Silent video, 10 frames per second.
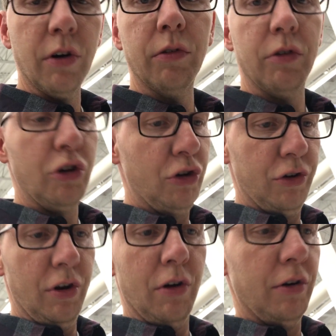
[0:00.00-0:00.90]
Don't
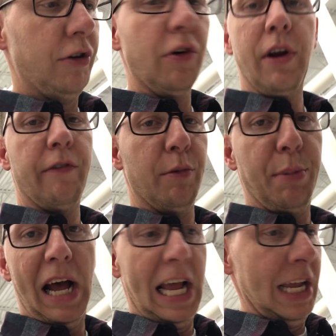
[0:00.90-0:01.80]
ever
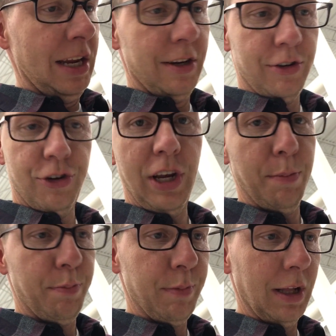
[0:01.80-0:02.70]
buy
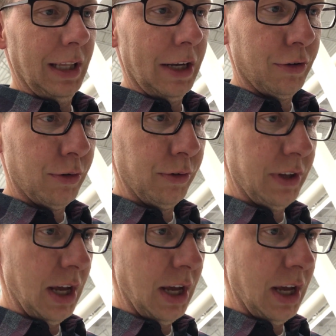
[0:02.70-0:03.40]
cheap electrical